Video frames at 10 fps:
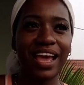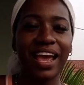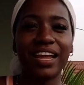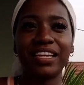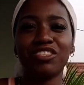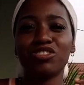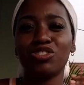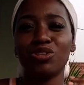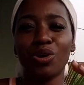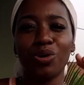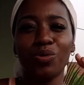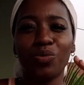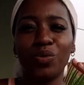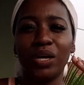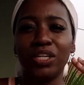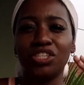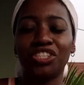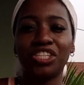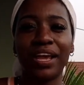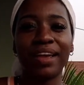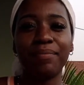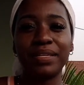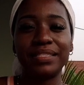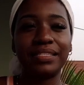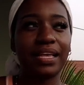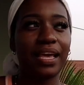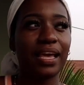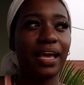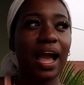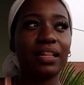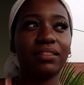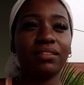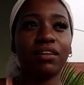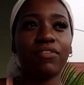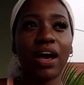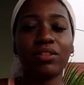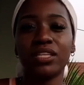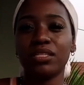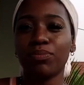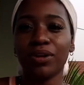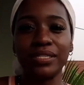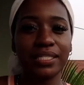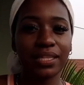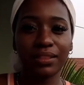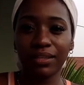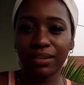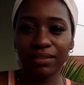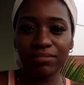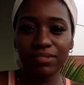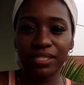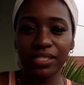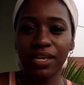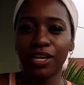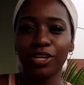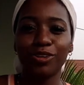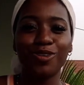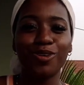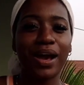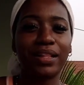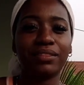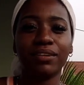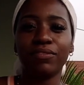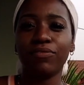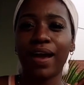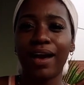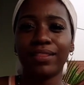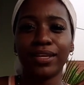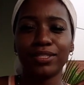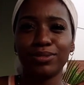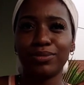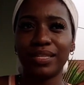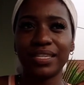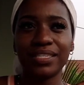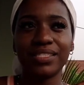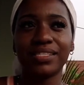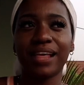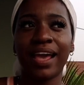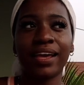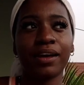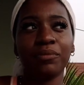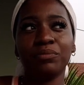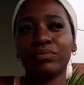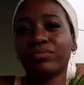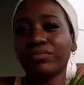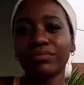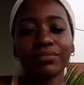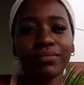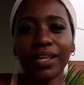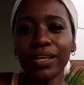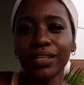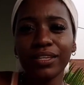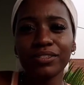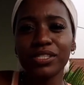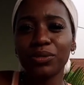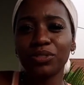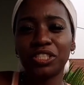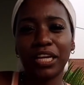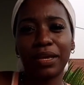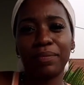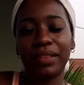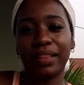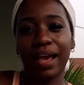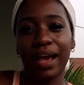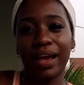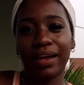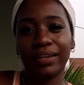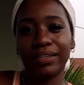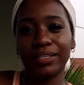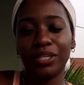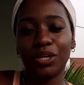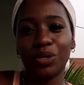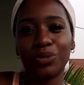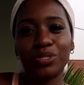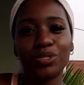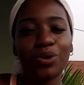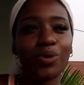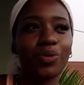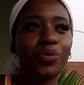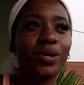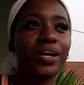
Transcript: And there's no shame and saying, I love how this person lives. You know, I love how they do this. Like, there's no shame in that, you know? So